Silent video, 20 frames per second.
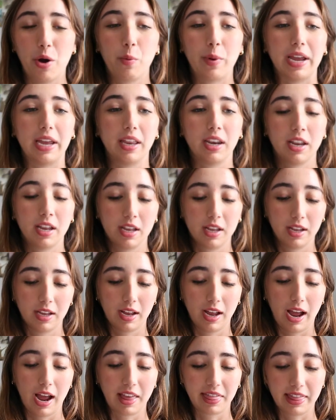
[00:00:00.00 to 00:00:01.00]
Oh wait,
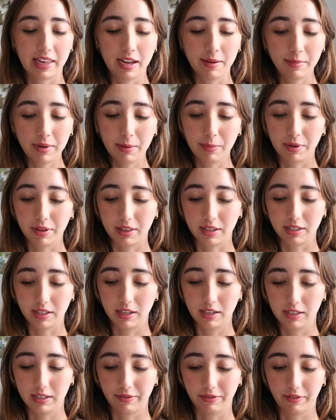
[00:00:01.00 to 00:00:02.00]
I think I'm gonna put this
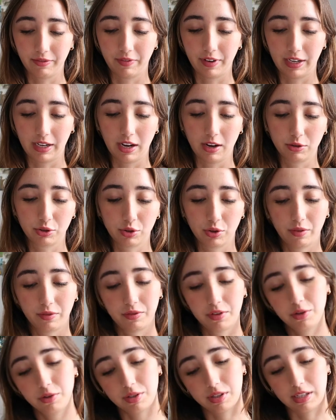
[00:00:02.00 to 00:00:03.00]
in a different video. So
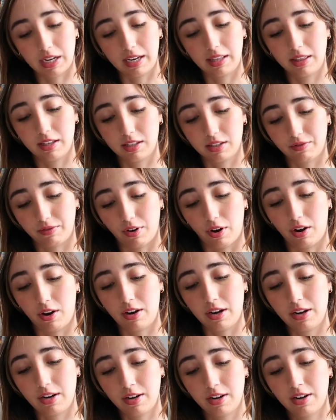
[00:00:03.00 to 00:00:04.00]
if you stayed this
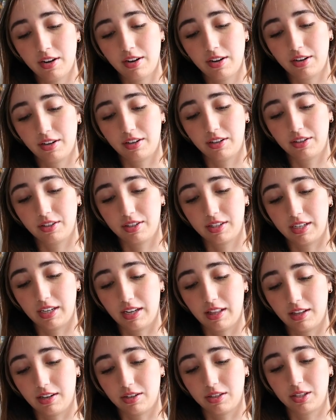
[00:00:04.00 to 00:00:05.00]
far, you're
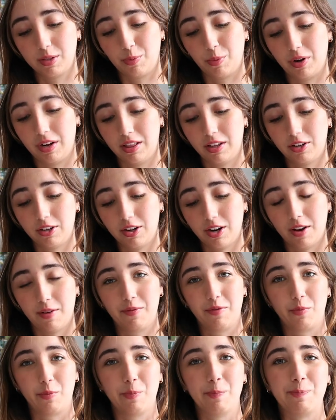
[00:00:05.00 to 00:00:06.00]
seeing a little spoiler
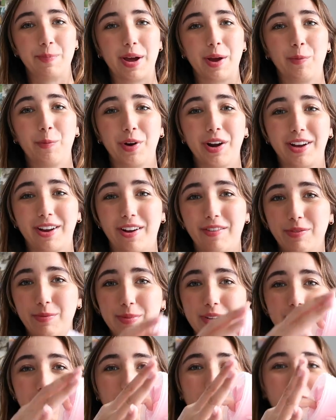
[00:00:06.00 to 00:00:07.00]
of my what I got
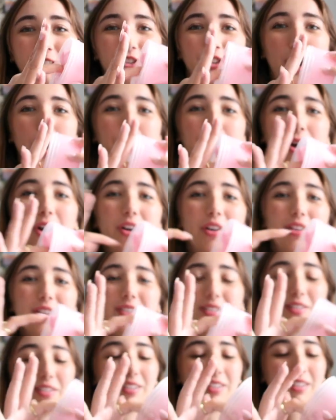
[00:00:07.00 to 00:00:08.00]
from TikTok shop
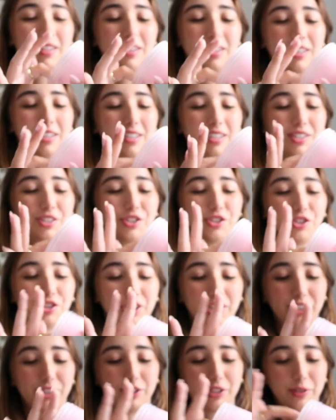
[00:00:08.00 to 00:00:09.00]
haul.
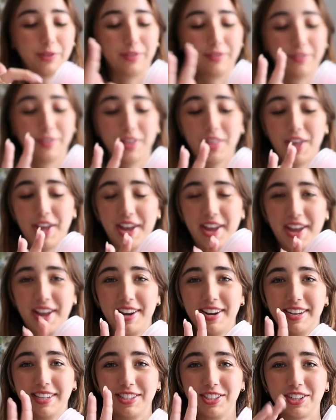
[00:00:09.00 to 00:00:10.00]
Stay tuned for
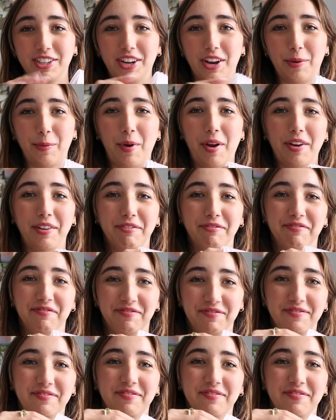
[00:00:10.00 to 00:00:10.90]
that, it's a good one.